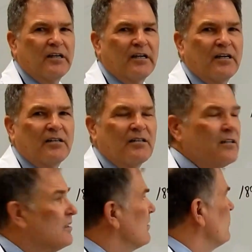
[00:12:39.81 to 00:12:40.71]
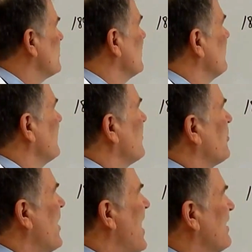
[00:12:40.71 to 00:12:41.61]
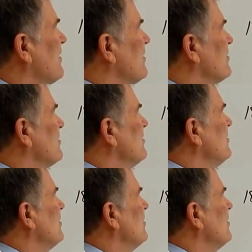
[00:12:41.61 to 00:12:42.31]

and with a little bit of practice,